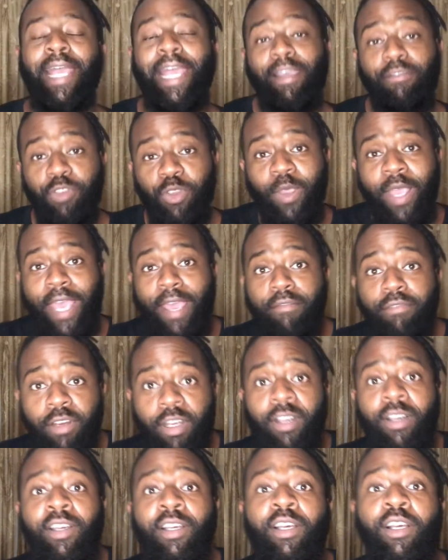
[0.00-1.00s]
Have you ever
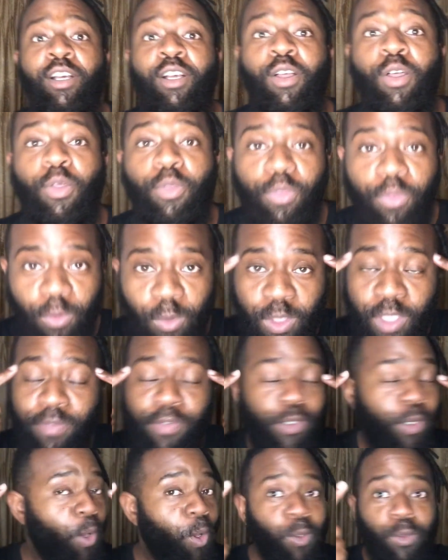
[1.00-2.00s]
thought of an
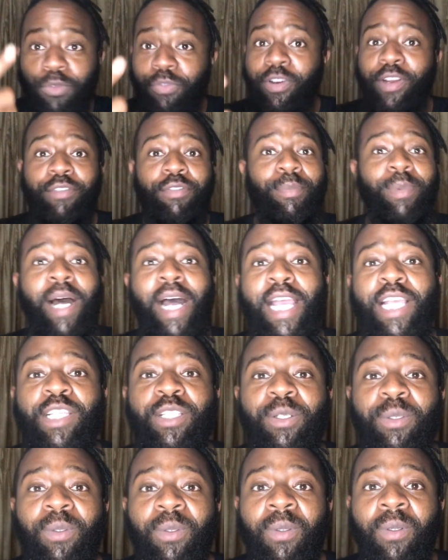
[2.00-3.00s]
old friend from high
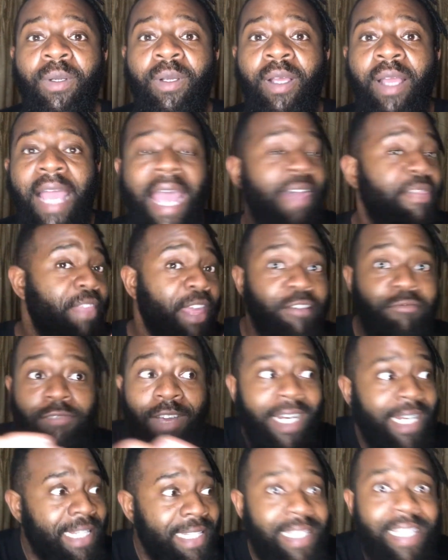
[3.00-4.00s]
school and then
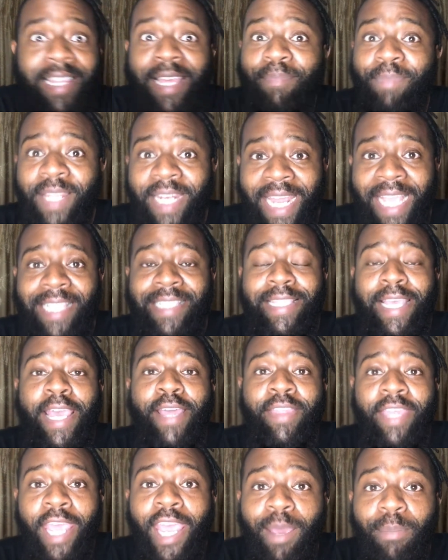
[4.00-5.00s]
run into them the next day at
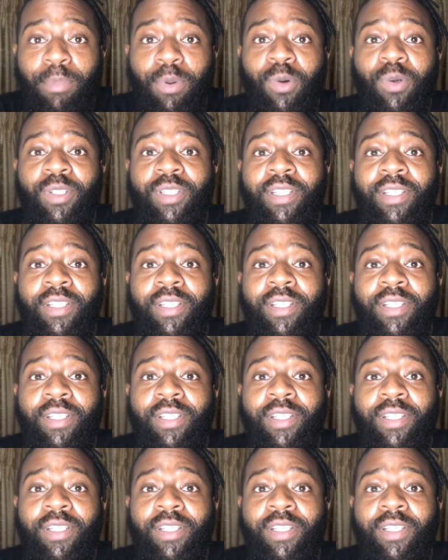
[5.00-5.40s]
the airport?